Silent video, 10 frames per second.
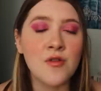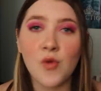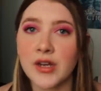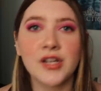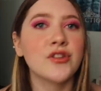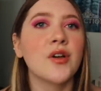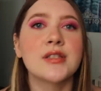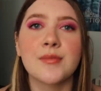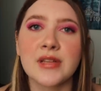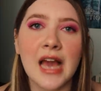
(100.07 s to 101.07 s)
One year though,
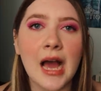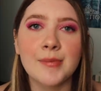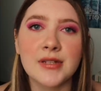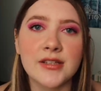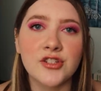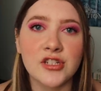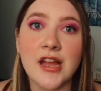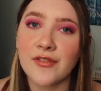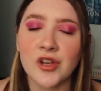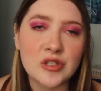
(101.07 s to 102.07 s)
something happens. She
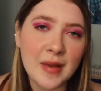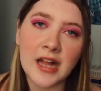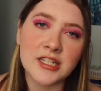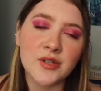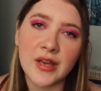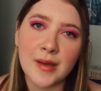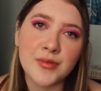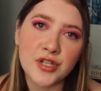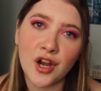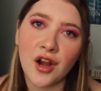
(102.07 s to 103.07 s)
never goes back to New
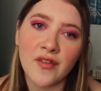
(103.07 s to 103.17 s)
Hampshire.